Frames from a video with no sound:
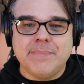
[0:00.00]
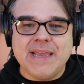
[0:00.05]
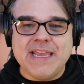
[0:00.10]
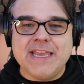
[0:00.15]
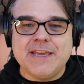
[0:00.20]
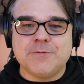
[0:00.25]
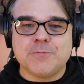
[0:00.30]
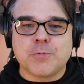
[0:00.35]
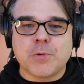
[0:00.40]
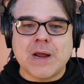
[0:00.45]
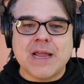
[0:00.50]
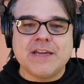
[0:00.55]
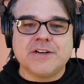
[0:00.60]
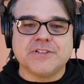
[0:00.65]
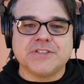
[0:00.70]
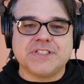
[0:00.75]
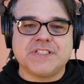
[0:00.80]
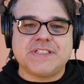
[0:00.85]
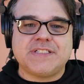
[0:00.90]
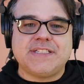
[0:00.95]
Man,
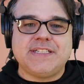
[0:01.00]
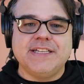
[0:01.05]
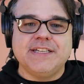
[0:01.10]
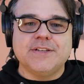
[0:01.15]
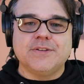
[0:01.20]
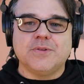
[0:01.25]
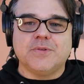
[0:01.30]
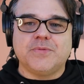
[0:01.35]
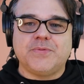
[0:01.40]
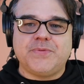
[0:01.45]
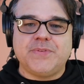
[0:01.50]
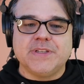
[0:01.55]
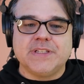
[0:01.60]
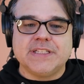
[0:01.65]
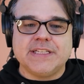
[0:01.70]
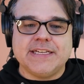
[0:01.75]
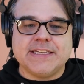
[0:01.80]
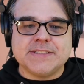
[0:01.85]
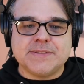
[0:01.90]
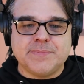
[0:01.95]
Reiner's still
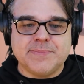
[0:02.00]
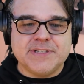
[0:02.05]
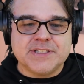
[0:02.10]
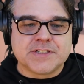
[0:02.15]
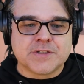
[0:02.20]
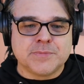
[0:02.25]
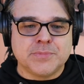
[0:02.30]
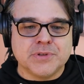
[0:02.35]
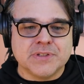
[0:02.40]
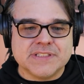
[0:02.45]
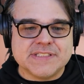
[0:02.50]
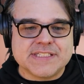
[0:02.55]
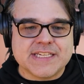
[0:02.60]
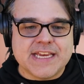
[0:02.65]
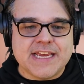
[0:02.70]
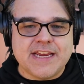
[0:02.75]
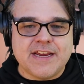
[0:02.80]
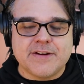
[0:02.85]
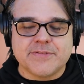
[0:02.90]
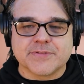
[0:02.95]
feeling as miserable
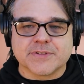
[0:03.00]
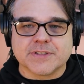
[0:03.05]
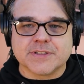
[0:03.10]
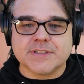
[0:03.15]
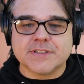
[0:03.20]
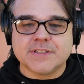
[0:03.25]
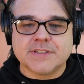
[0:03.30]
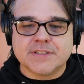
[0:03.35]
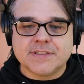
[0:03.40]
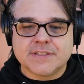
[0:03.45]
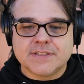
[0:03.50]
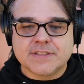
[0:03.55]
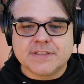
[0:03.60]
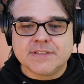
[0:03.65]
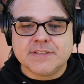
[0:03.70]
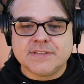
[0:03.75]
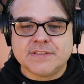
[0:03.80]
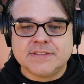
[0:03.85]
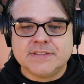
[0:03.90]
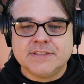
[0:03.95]
as ever.
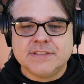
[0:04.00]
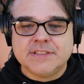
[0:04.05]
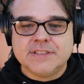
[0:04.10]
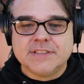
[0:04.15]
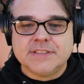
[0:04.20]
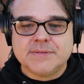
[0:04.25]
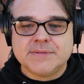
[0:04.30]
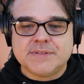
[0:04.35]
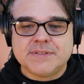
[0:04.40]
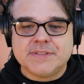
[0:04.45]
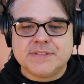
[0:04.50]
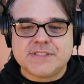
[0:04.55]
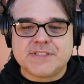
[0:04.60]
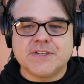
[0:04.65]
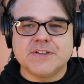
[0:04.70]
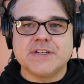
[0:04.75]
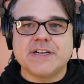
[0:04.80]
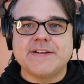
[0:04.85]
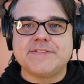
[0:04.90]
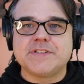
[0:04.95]

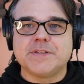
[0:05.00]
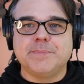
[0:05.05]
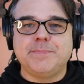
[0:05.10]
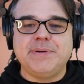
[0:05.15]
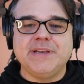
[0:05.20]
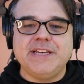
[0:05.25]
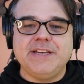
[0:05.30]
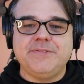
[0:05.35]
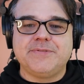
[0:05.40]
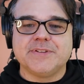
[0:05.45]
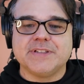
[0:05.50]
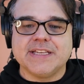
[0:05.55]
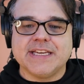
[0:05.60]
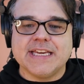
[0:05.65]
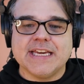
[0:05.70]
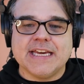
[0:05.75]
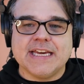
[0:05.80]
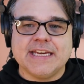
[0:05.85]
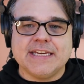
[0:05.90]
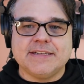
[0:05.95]
Starting to have some pity for
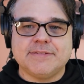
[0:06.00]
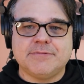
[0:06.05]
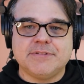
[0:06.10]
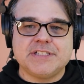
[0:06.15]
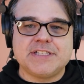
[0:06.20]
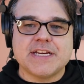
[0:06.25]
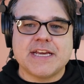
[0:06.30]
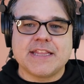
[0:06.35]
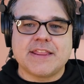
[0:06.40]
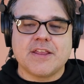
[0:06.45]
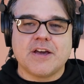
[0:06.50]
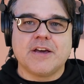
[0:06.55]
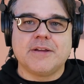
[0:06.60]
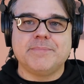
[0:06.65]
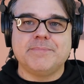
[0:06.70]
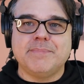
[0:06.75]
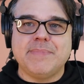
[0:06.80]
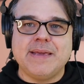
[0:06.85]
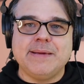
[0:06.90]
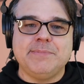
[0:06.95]
the guy, which I
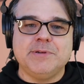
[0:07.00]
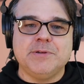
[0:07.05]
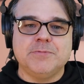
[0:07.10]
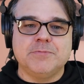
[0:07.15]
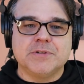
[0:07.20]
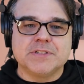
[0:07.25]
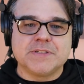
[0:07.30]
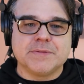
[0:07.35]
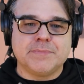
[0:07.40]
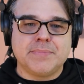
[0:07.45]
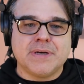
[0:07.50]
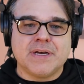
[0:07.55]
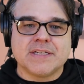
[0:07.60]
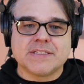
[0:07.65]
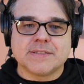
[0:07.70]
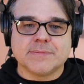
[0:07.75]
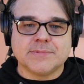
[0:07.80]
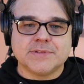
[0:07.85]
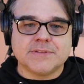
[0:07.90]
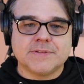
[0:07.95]
thought maybe wasn't
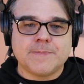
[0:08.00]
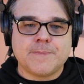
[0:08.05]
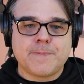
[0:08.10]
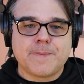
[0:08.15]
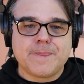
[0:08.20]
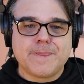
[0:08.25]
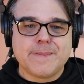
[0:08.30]
possible.